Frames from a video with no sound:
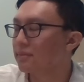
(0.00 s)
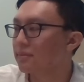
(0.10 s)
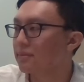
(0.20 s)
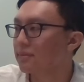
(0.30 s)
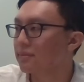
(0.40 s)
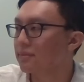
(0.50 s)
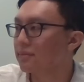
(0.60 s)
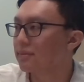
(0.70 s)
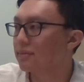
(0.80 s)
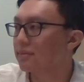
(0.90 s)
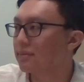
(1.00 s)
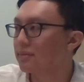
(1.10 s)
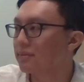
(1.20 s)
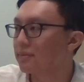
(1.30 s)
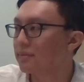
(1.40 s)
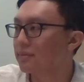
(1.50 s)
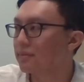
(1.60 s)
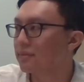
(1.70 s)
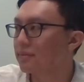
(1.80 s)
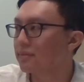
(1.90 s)

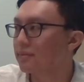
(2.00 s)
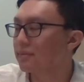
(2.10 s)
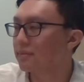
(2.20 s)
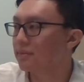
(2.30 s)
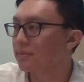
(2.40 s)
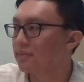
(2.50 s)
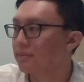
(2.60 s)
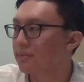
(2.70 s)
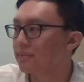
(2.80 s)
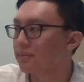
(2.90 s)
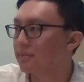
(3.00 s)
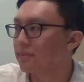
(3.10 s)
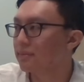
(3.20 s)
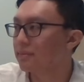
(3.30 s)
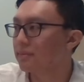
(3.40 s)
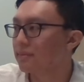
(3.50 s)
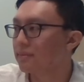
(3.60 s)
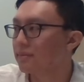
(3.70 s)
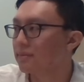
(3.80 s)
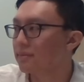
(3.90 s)

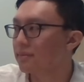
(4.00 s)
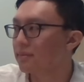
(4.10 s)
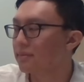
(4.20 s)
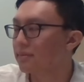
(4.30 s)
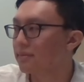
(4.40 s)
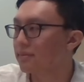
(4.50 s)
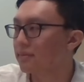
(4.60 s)
[no speech]